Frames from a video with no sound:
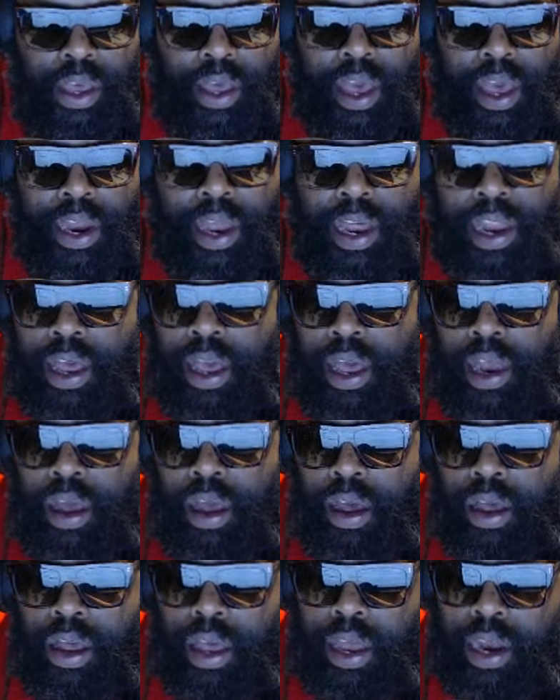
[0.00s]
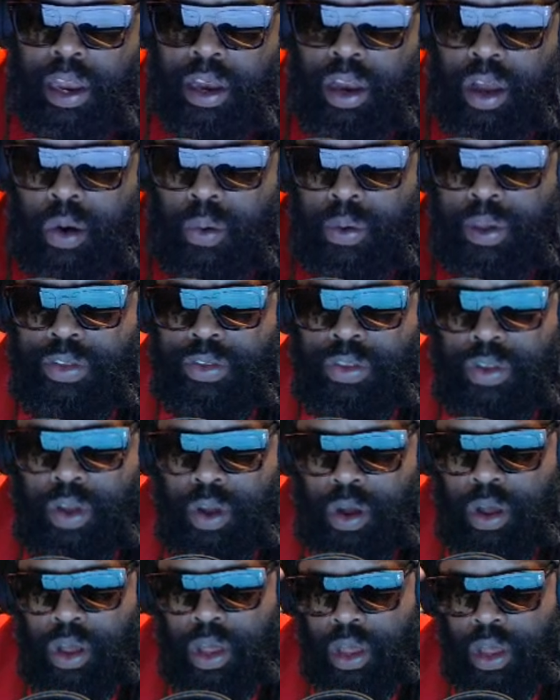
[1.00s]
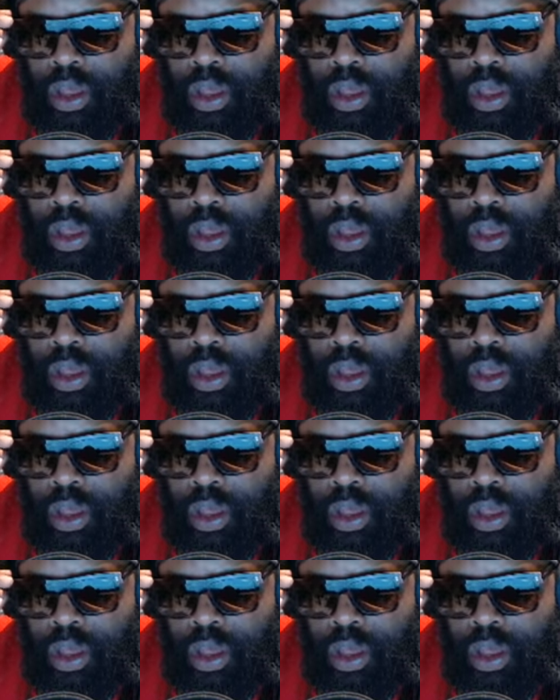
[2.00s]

And I know we saw,